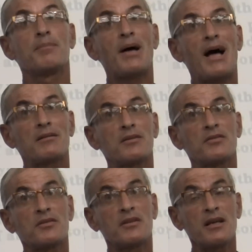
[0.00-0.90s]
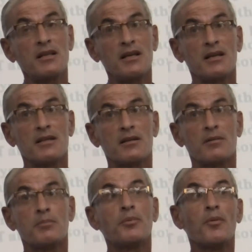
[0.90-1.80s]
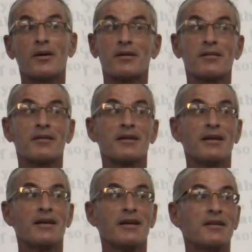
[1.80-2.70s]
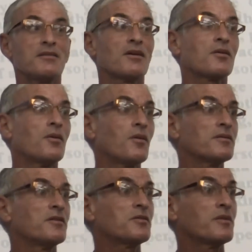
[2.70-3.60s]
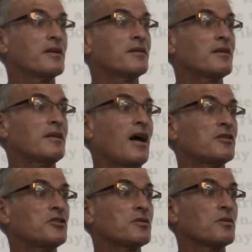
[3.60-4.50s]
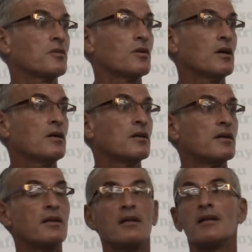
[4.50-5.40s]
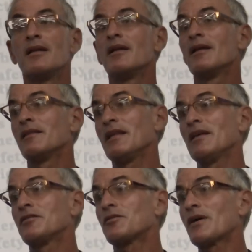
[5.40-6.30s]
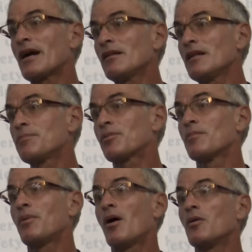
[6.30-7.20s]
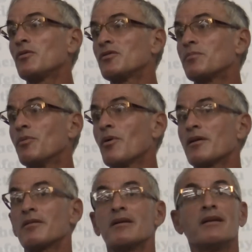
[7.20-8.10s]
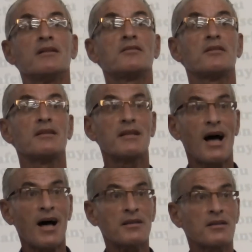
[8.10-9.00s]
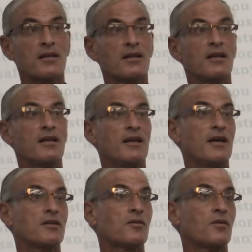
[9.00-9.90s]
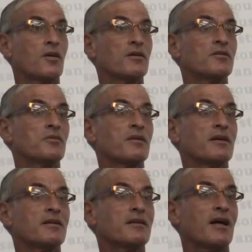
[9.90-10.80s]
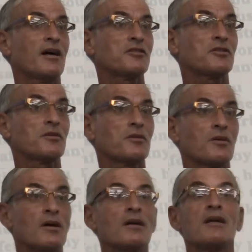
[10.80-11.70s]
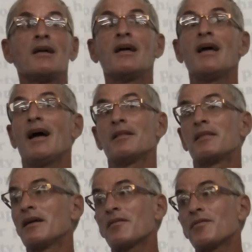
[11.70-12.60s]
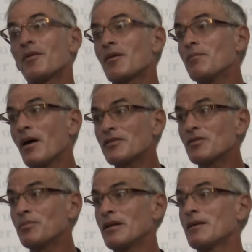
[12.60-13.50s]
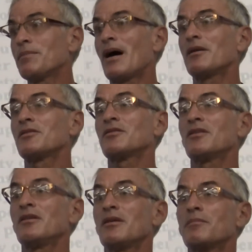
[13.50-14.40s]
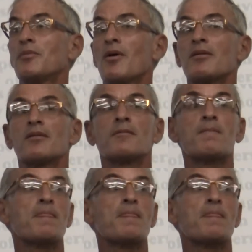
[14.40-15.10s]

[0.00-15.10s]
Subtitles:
Palestinian border is in accordance with international law, the Israeli proposed border is not in accordance with international law, and therefore it must be the Palestinian border.